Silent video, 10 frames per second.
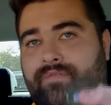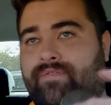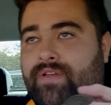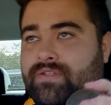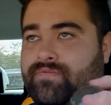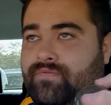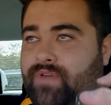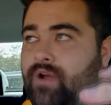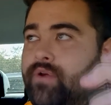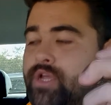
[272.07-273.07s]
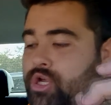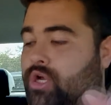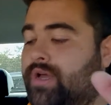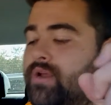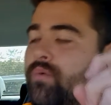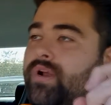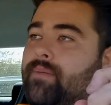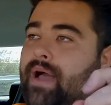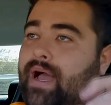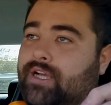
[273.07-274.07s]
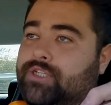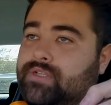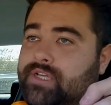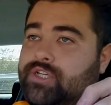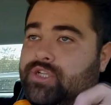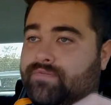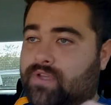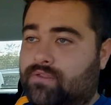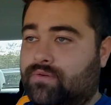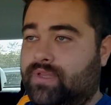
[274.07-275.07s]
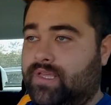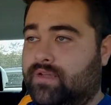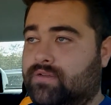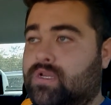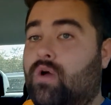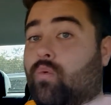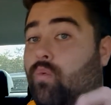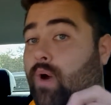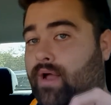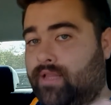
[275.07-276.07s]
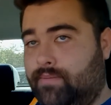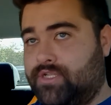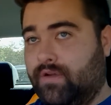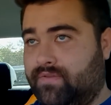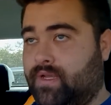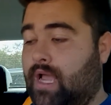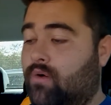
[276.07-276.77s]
It feels very good when I'm actually shifting through the gears while I'm shifting.